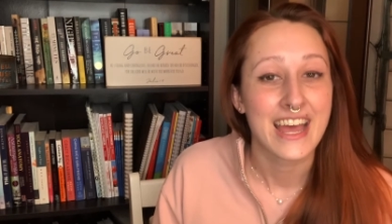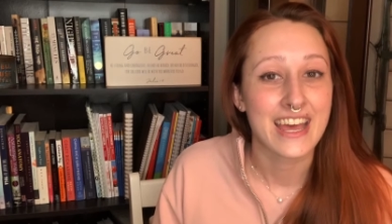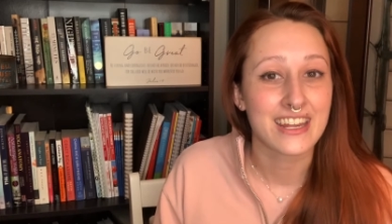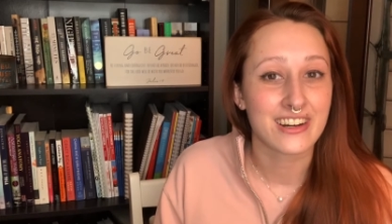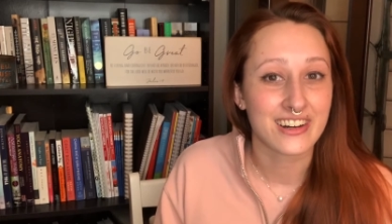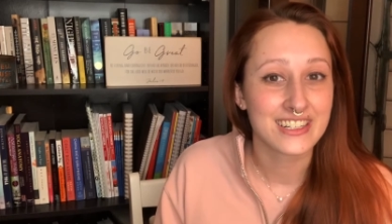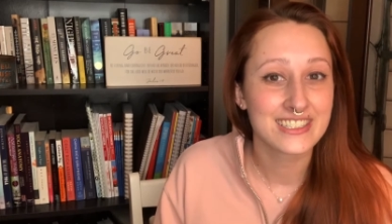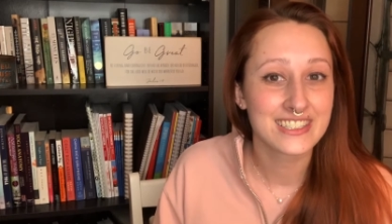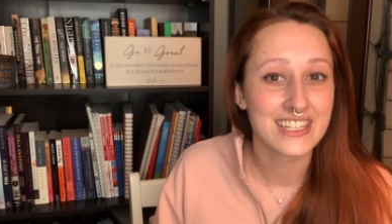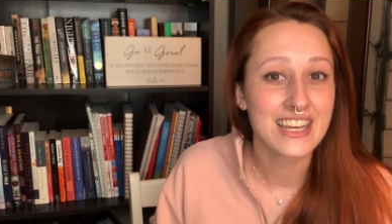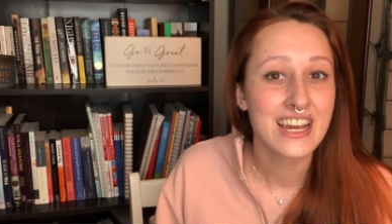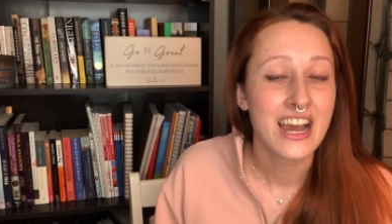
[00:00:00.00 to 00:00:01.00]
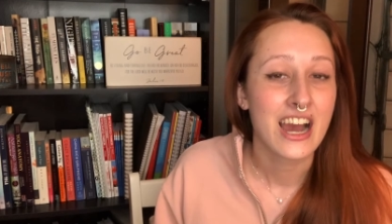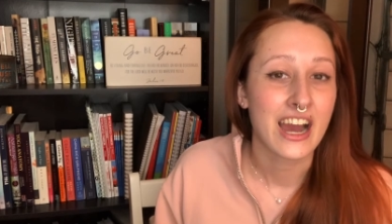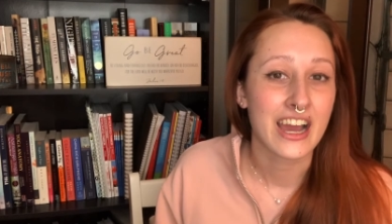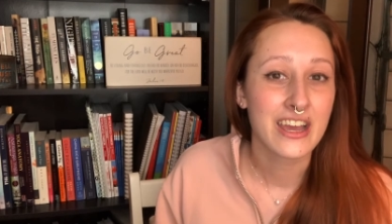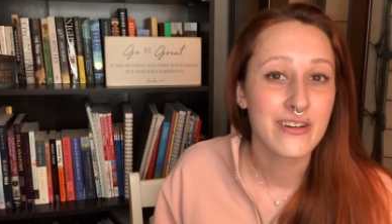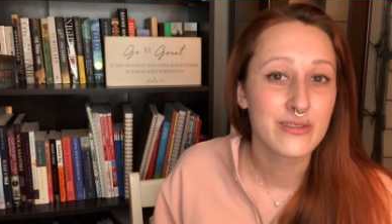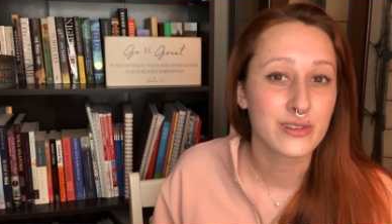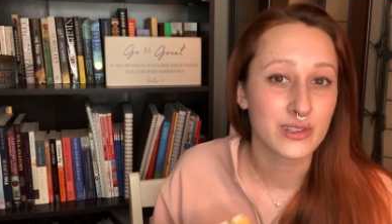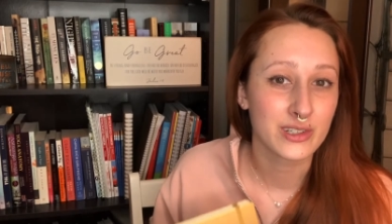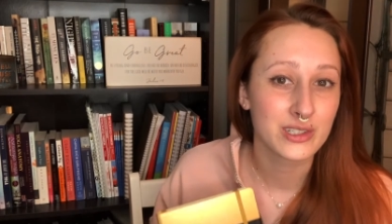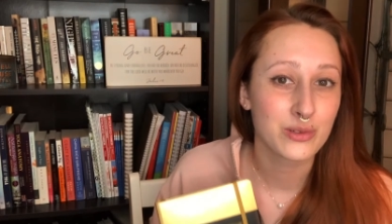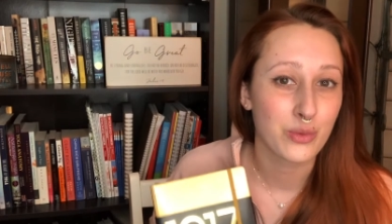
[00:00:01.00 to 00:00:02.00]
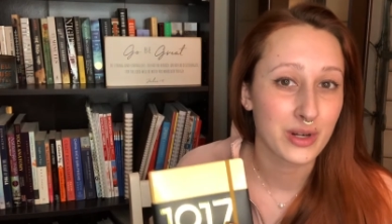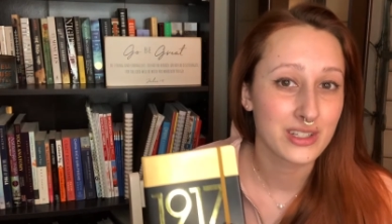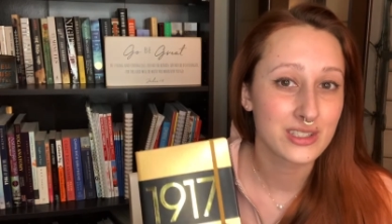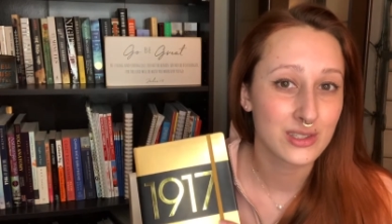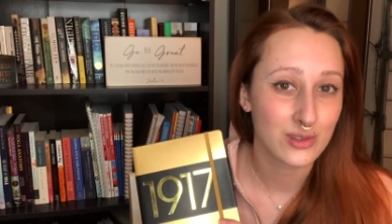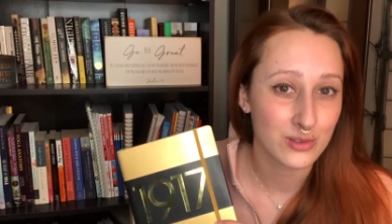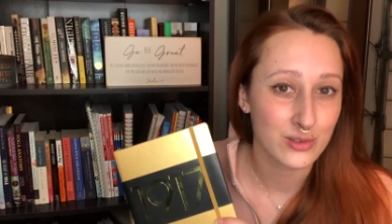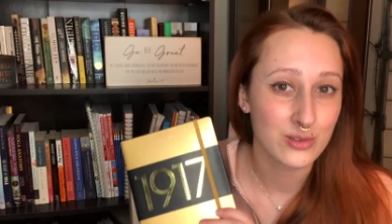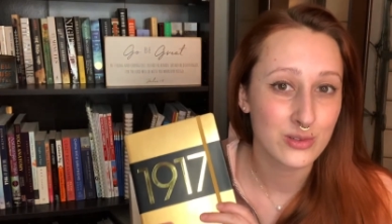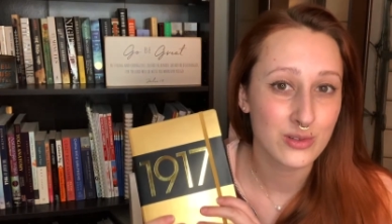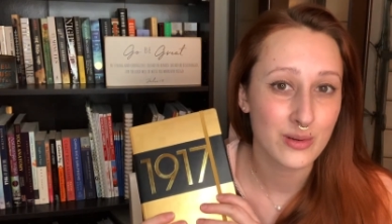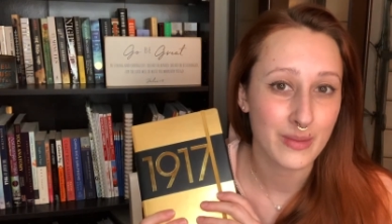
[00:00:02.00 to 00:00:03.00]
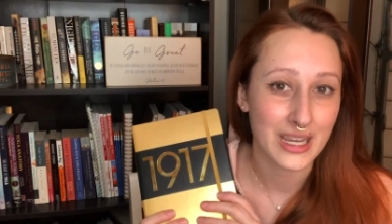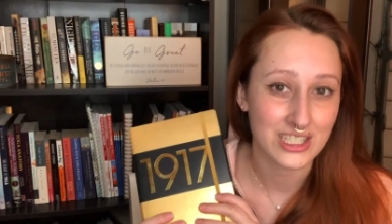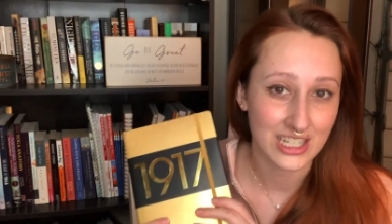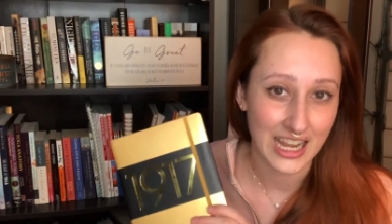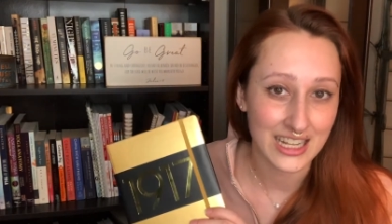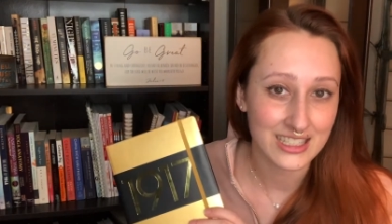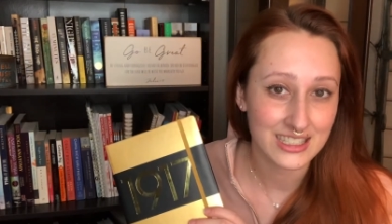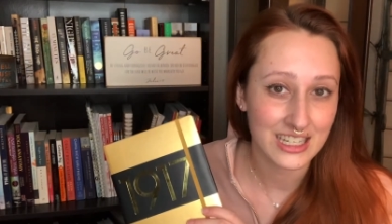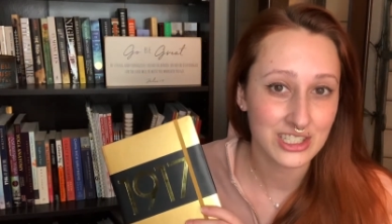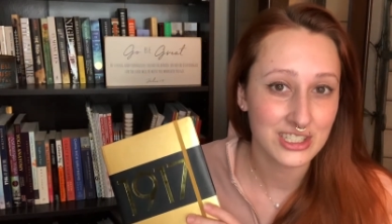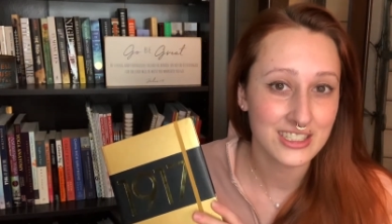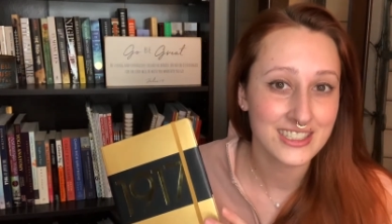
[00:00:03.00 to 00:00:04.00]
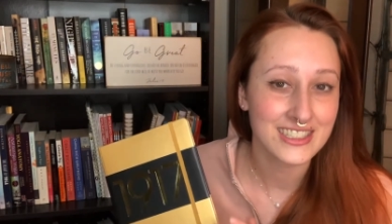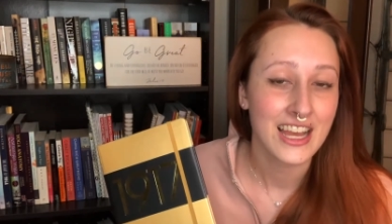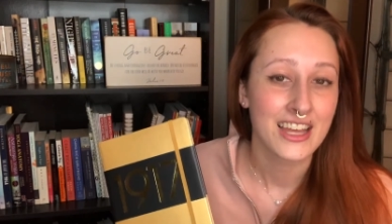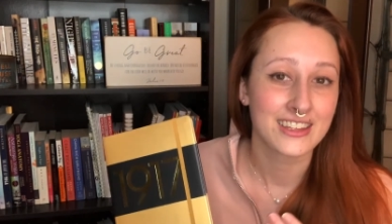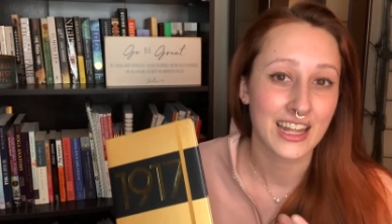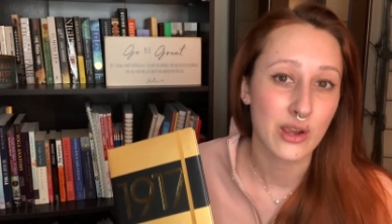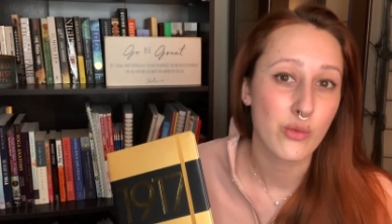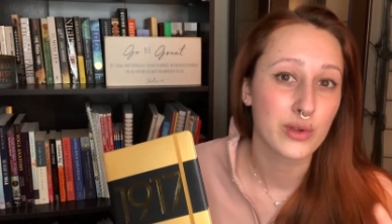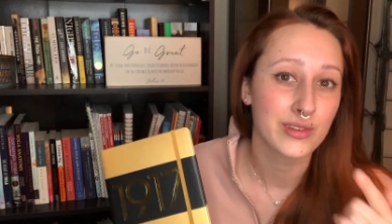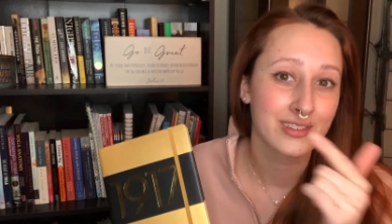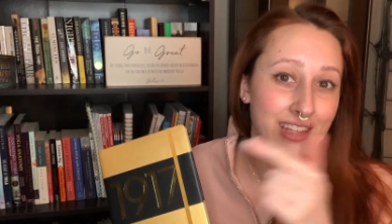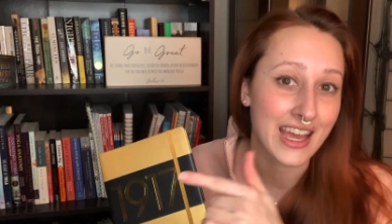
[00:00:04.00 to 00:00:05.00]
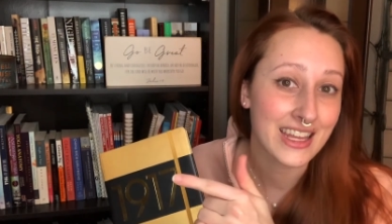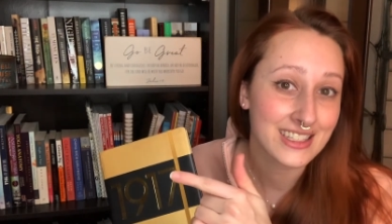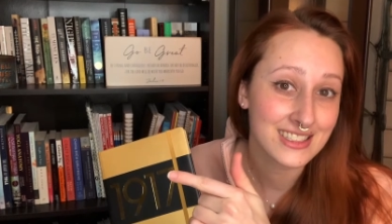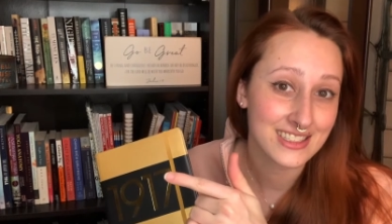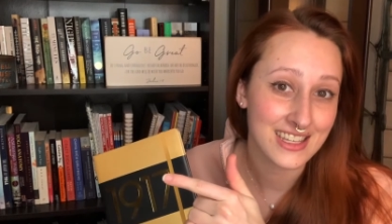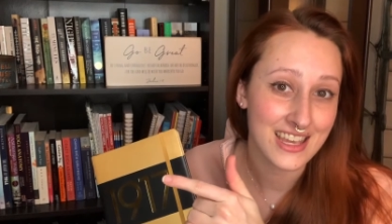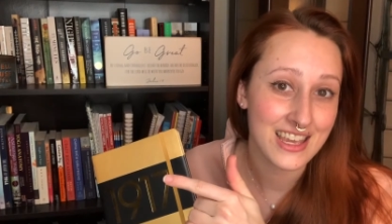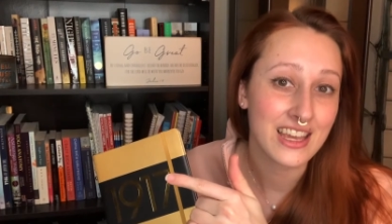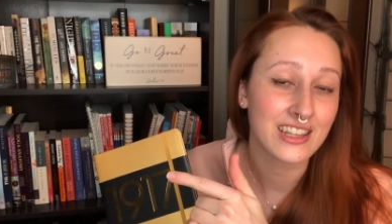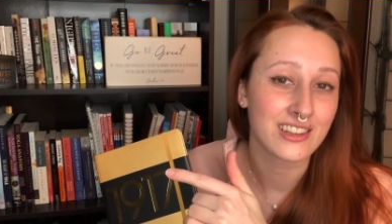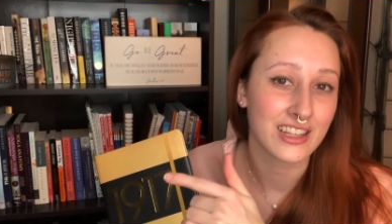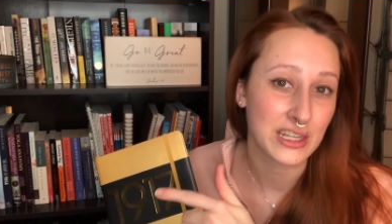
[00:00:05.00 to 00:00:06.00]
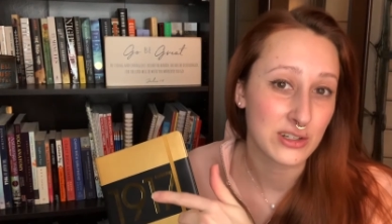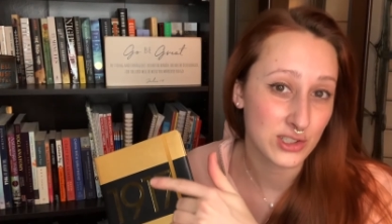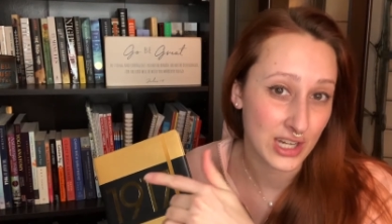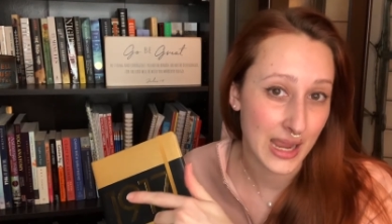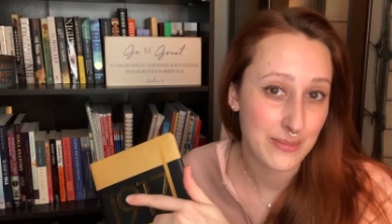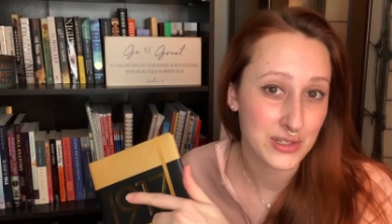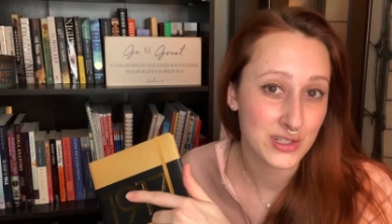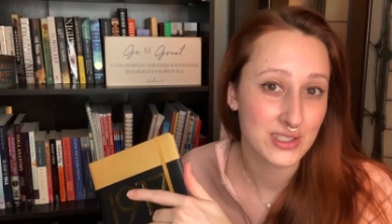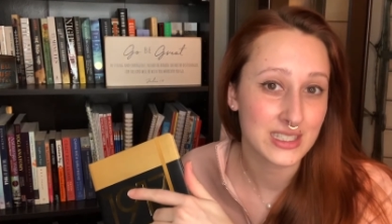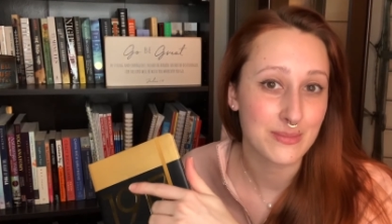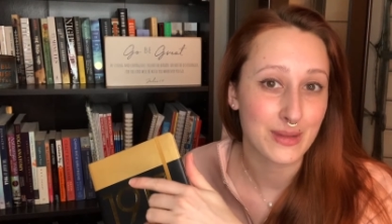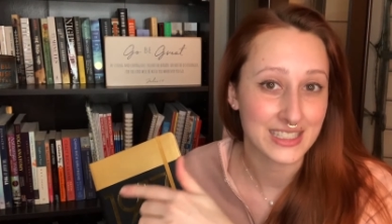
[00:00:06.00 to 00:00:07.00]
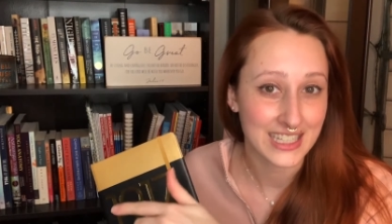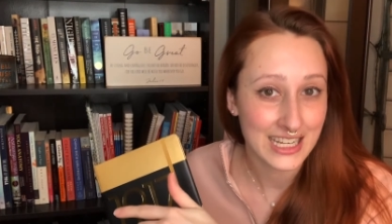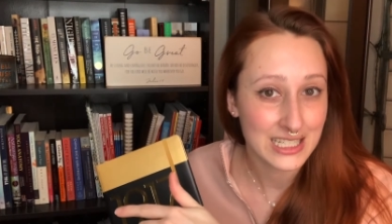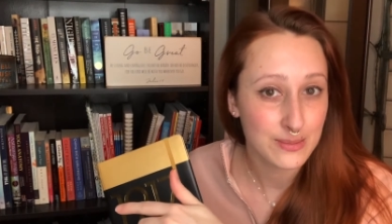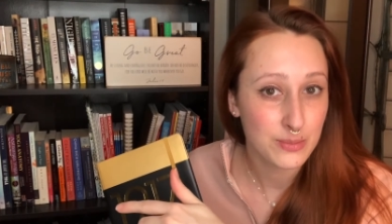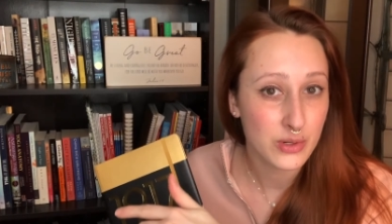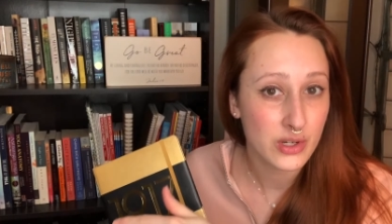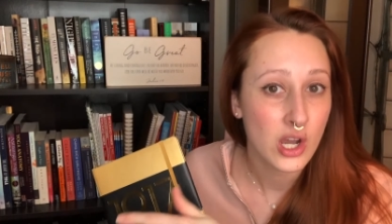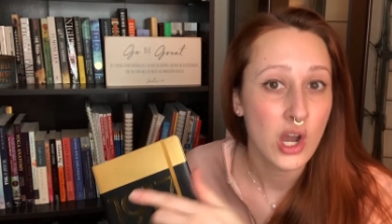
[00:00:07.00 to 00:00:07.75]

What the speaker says: And honestly, I have learned words through my chat sessions that I will then see in later chapters in my textbook